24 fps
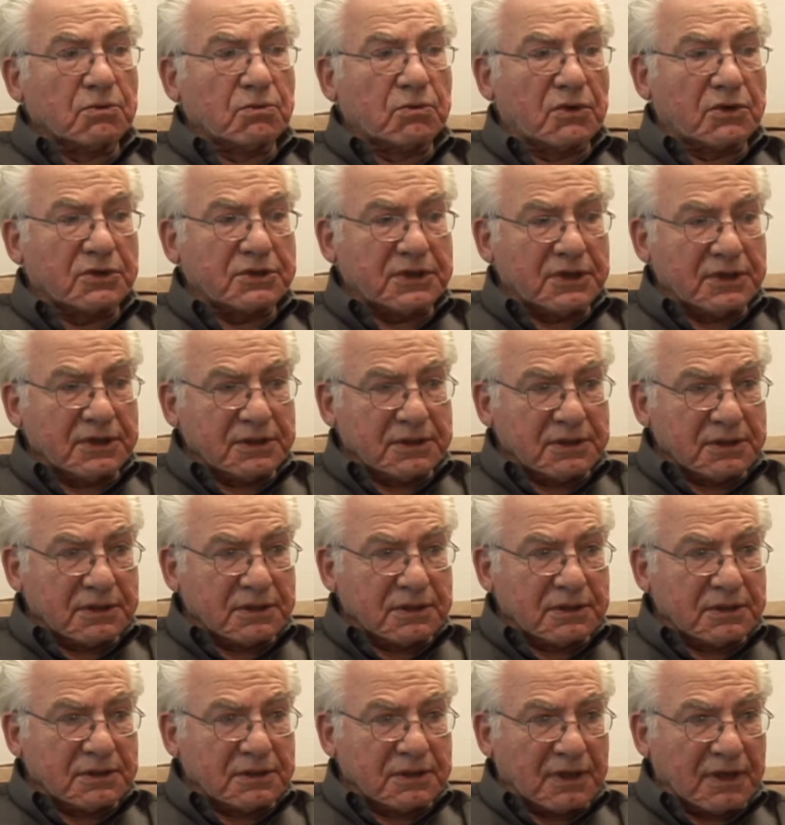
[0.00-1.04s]
working
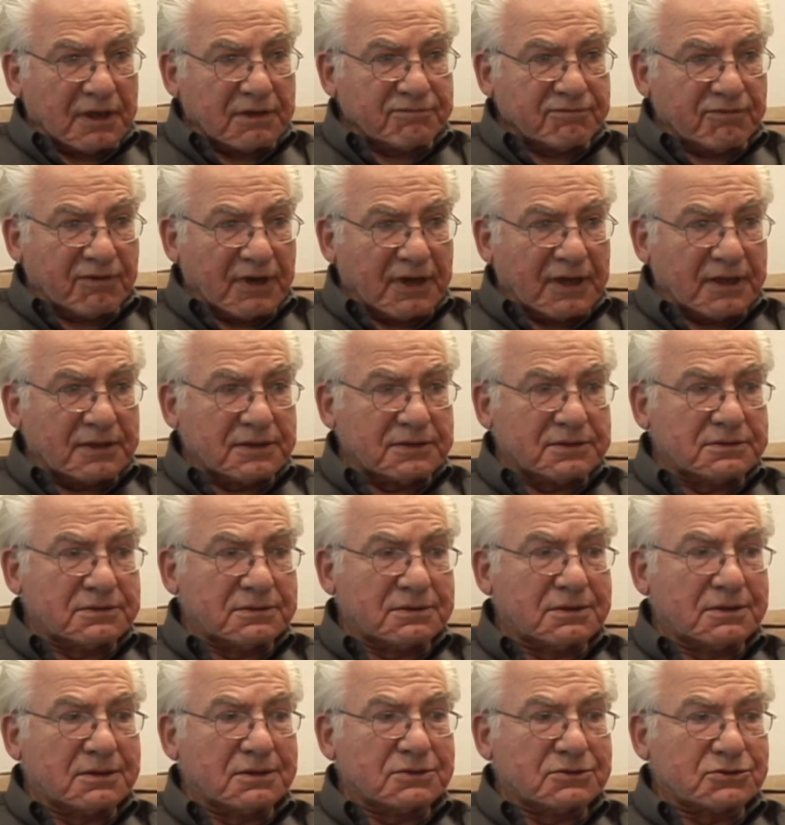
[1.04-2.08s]
in nonviolent
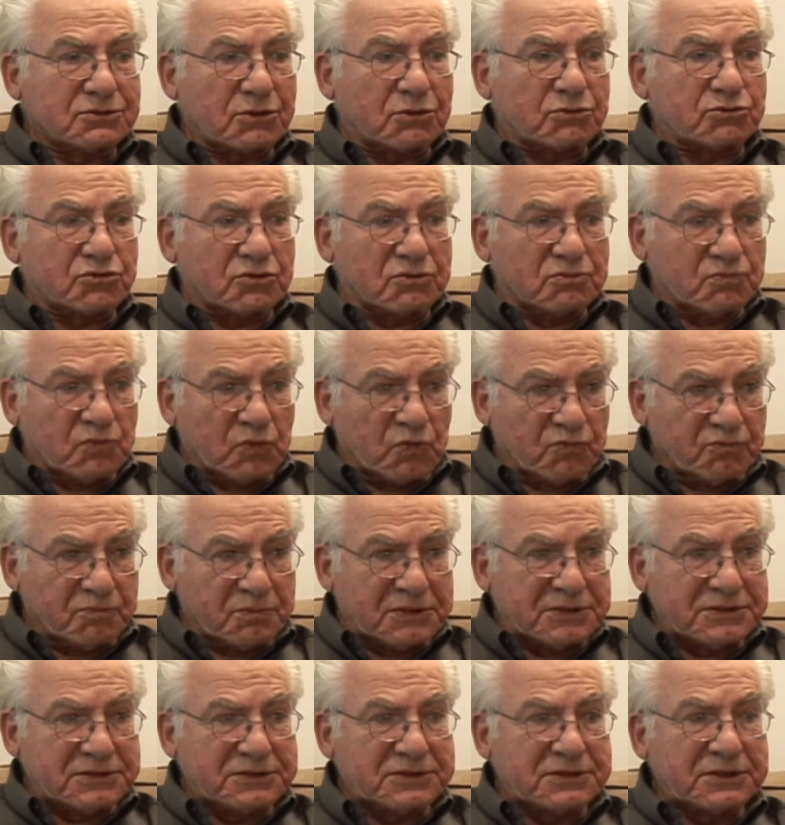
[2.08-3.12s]
social
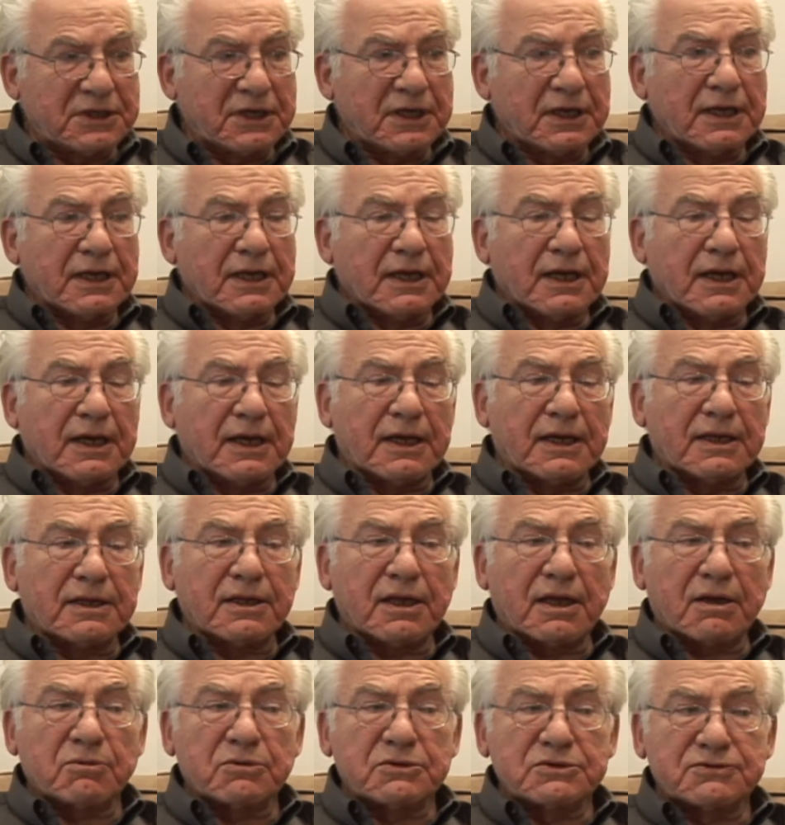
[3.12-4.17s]
movements, mm-hmm. and
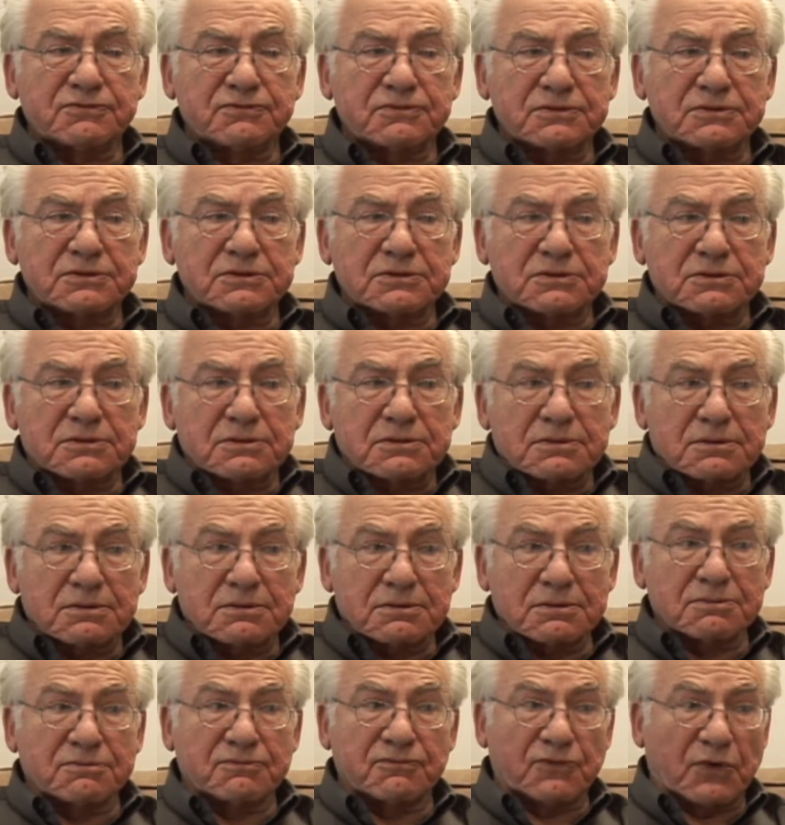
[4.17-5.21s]
that was
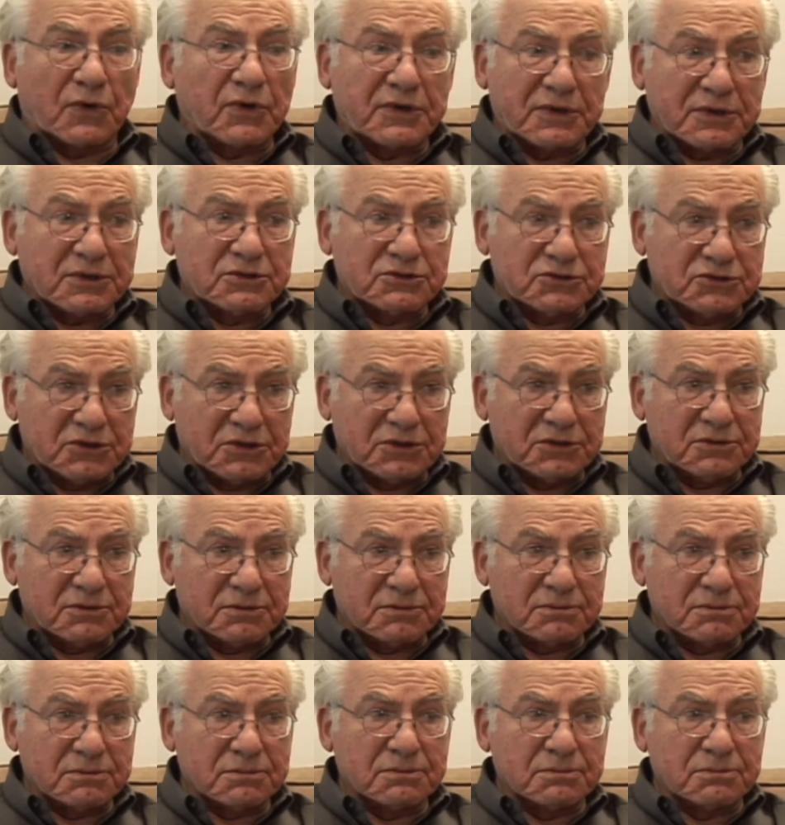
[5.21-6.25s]
very
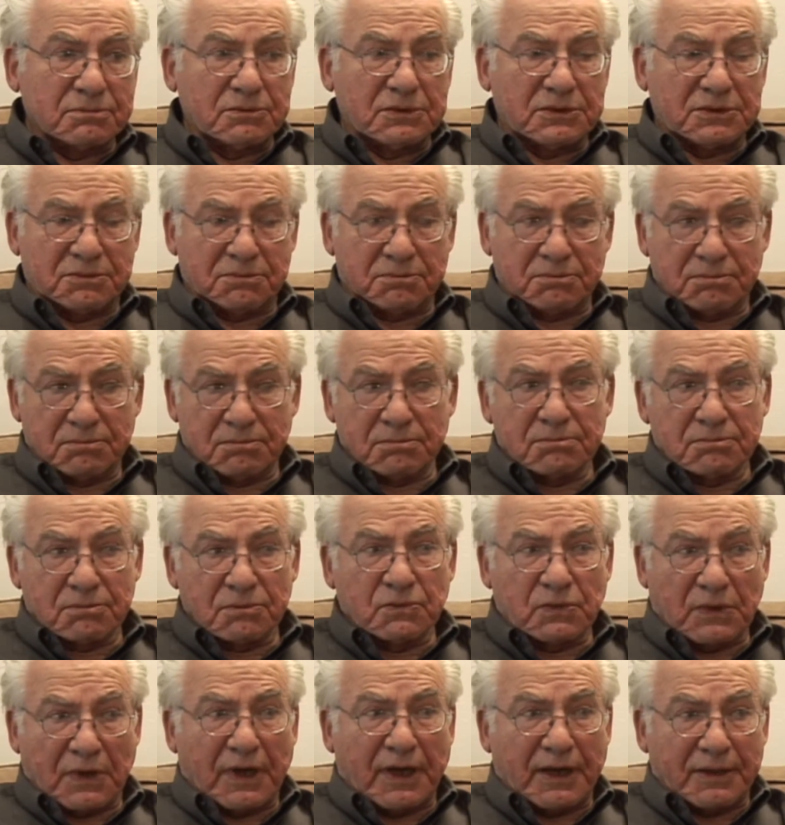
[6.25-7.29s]
congenial with
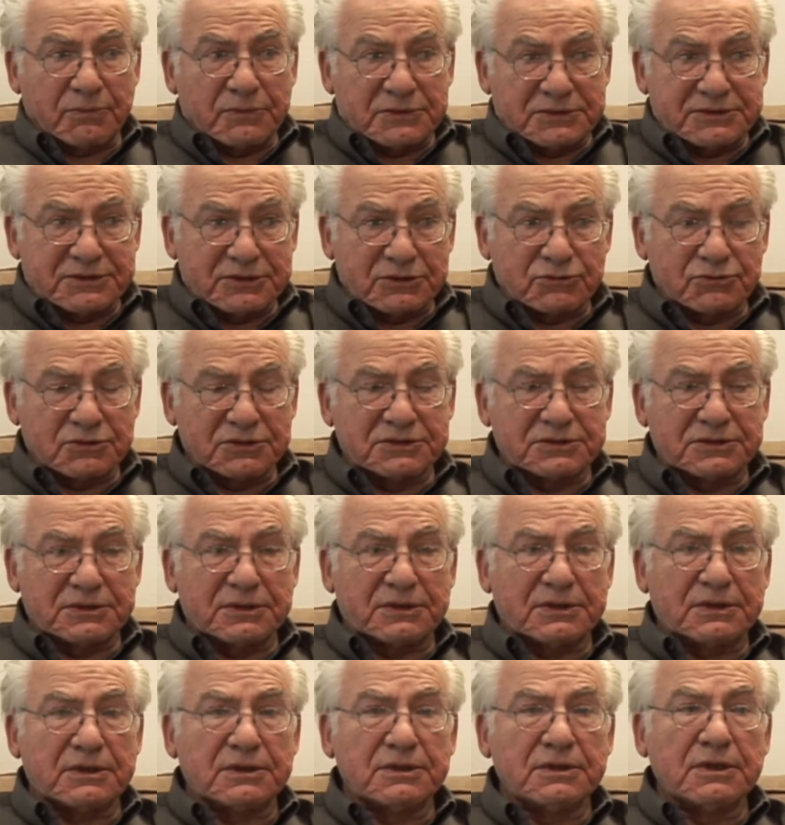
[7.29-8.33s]
what I was interested
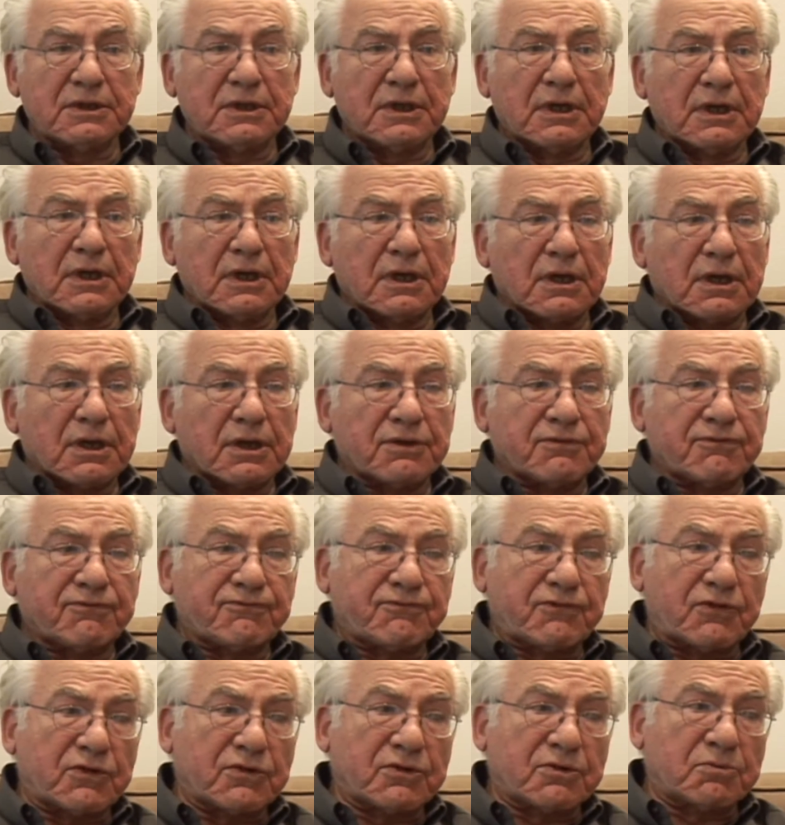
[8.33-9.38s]
in.
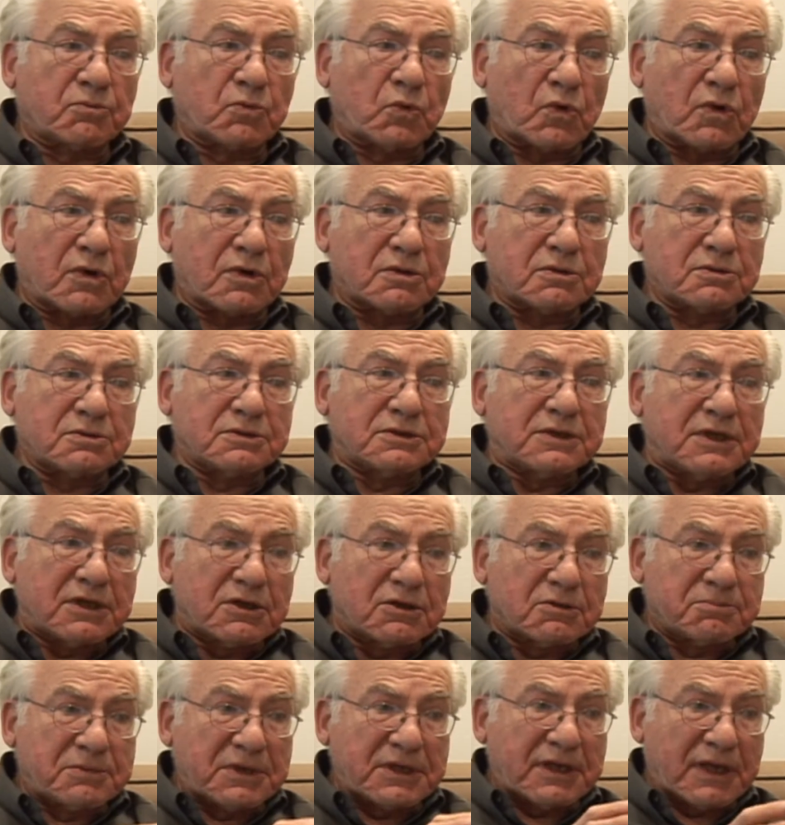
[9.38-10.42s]
Furthermore,
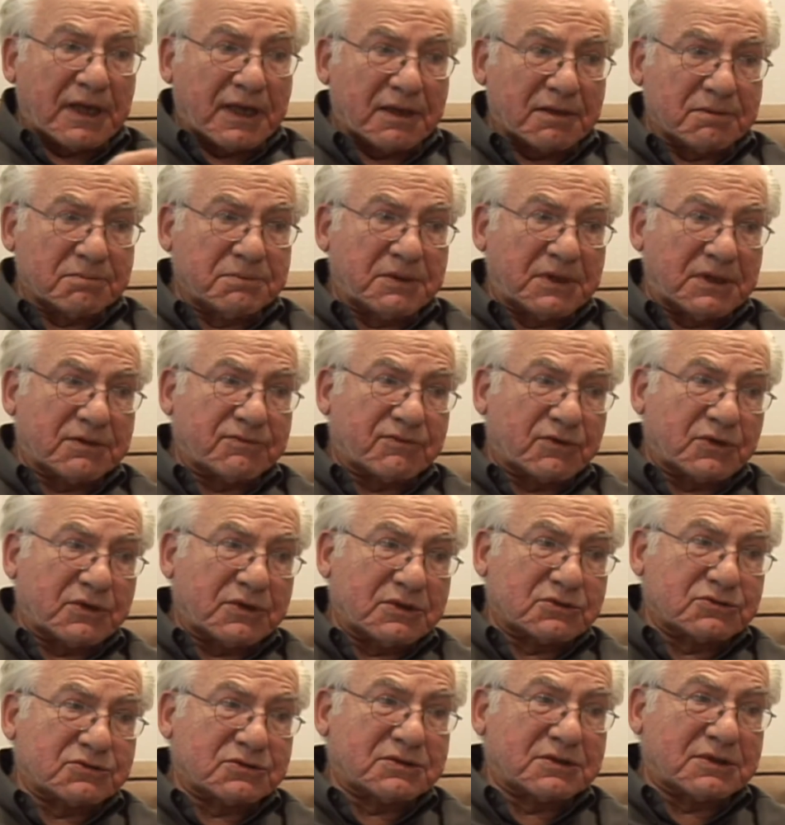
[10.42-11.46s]
Neil began being
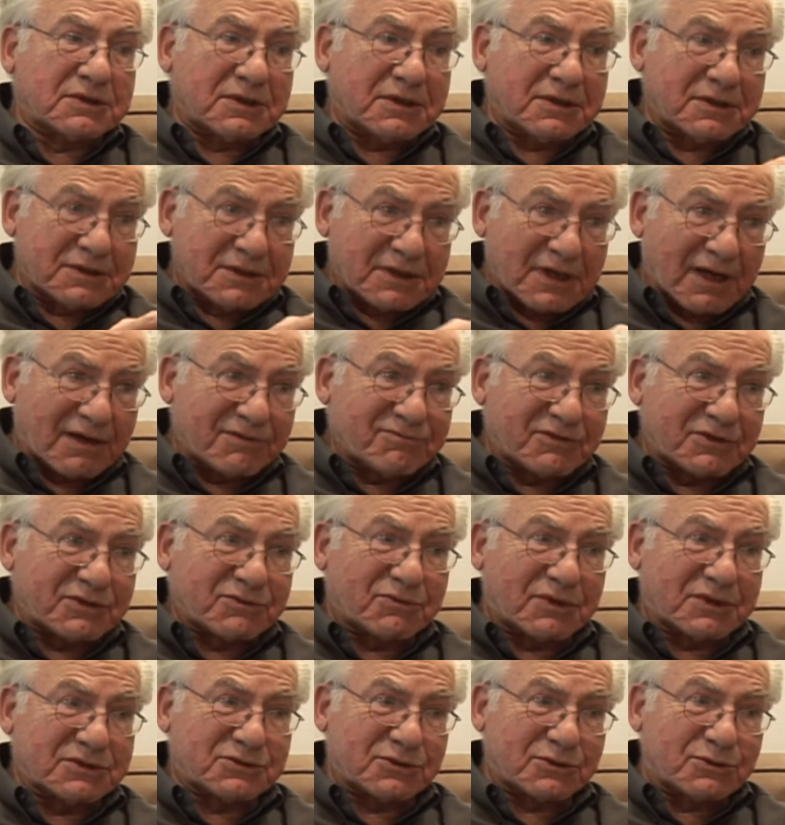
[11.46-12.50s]
very interested in conflict
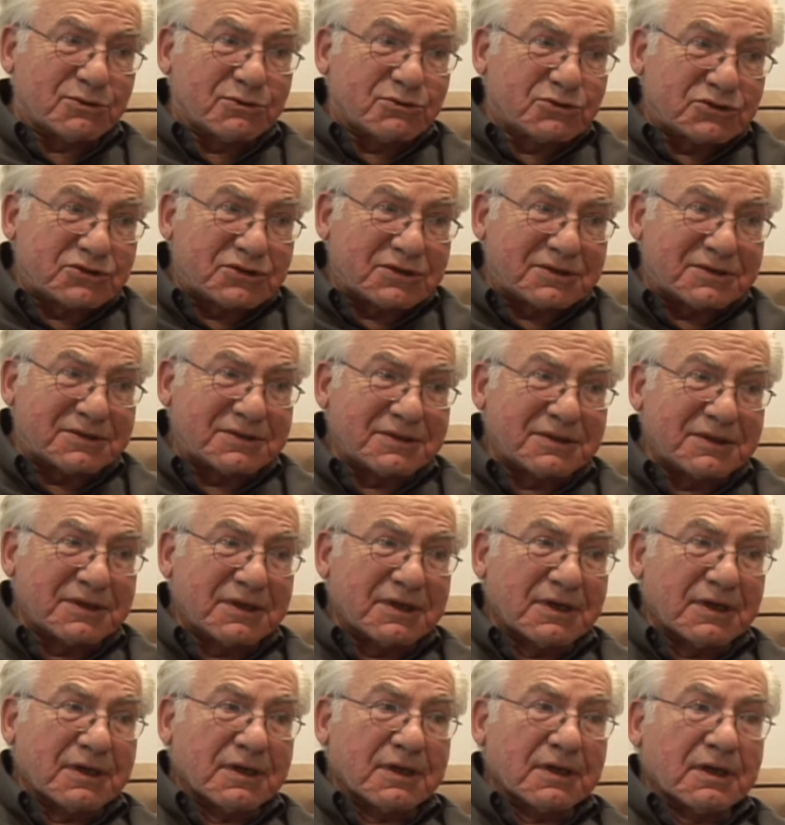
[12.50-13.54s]
resolution
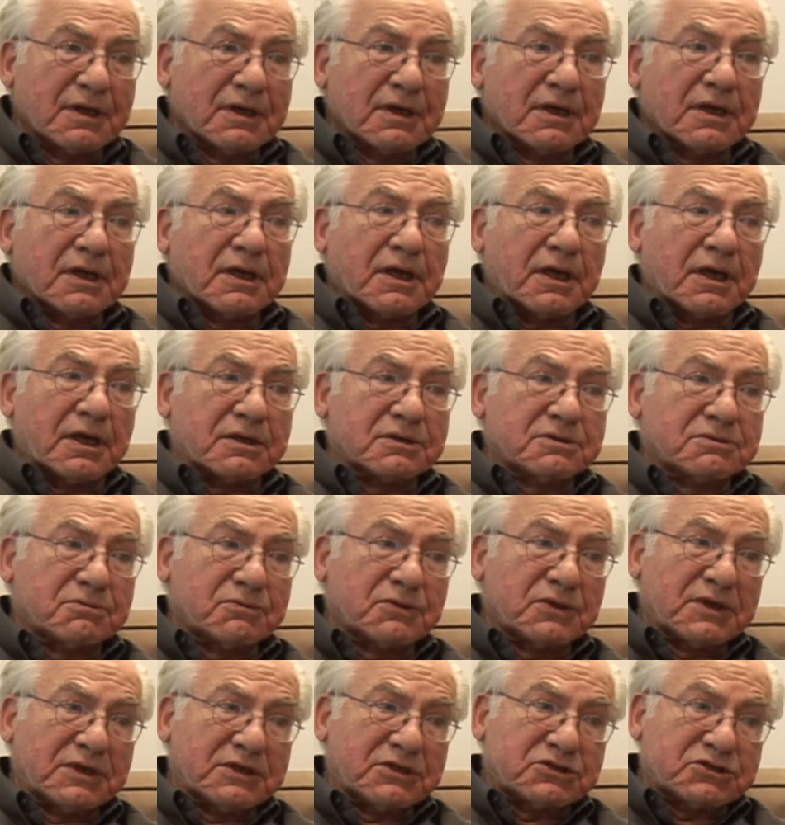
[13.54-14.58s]
ah, okay. and
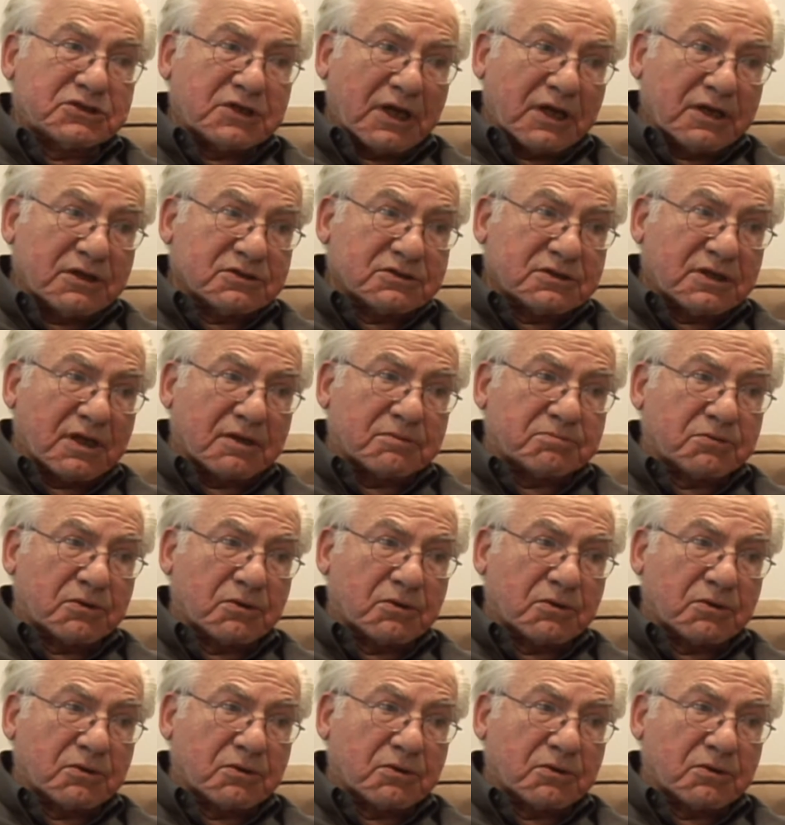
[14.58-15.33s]
really changed that